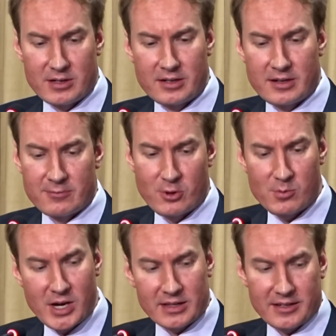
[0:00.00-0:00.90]

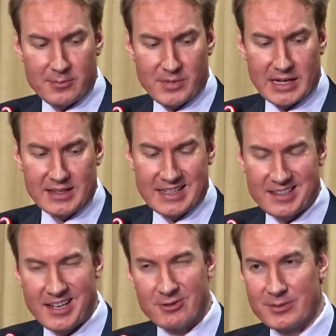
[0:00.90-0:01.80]
robot can make
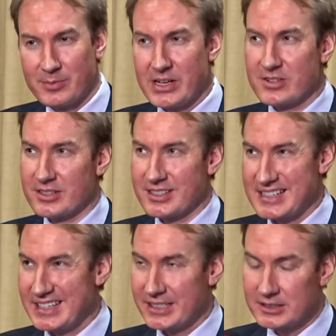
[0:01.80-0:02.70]
10,000 patients a
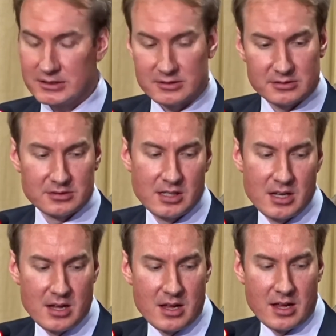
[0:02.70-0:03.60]
year,
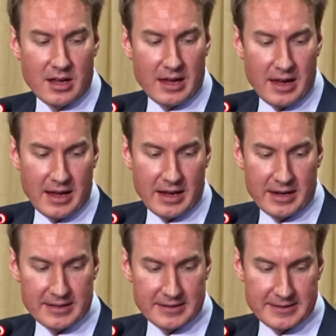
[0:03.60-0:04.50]

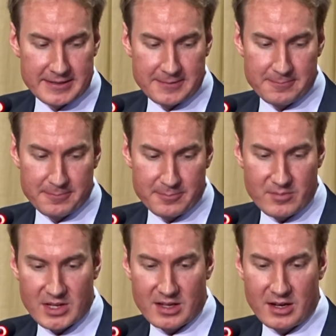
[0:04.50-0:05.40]
and
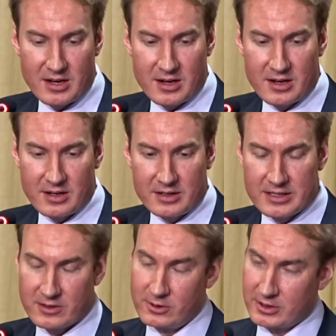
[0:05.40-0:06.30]

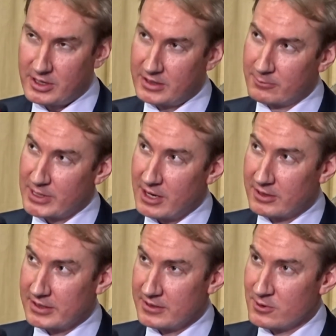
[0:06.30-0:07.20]
it's all done
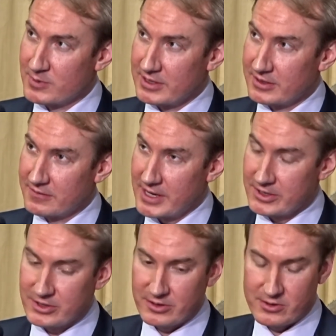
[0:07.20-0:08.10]
without any human
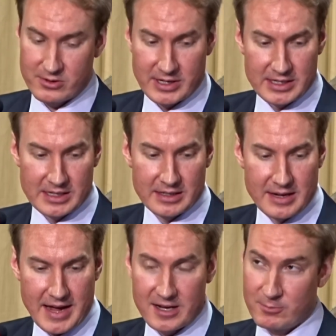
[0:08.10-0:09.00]
intervention or any
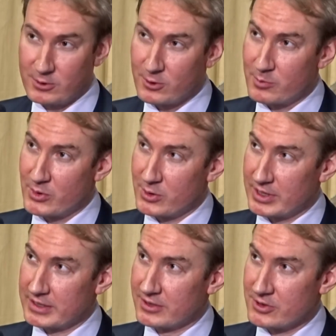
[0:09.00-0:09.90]
animal
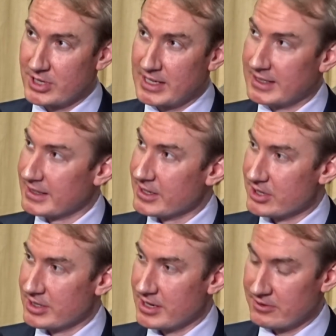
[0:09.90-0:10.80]
components or genetic
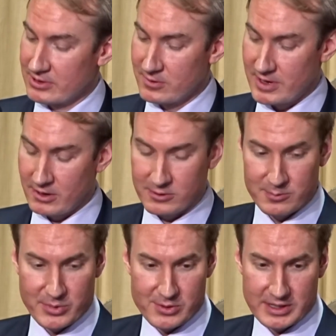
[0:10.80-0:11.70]
engineering of viral
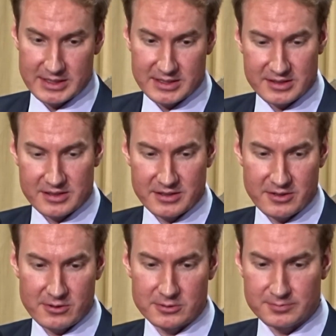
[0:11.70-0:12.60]
components.
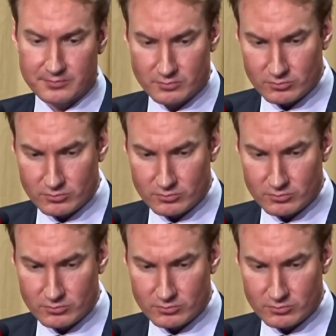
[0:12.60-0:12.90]
So